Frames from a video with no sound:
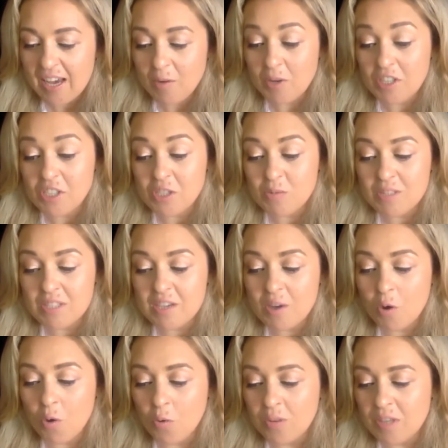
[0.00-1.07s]
where she was the
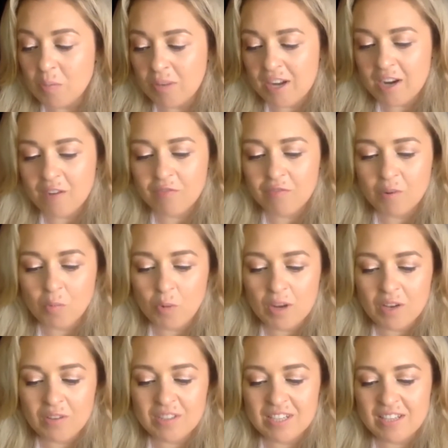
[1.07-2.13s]
only player from
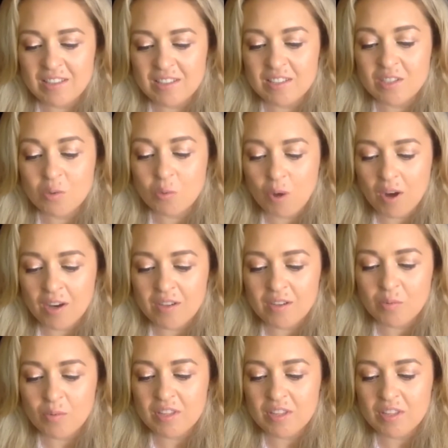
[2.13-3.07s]
Wales in the squad,